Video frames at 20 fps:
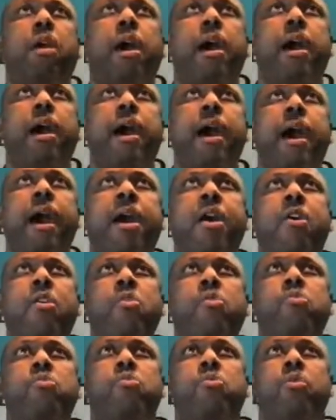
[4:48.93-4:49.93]

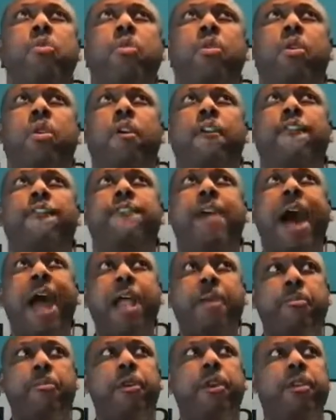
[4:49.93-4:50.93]
how
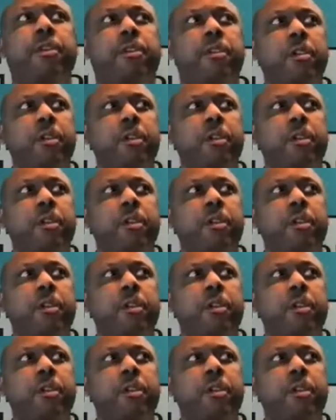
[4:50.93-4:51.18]
vibrant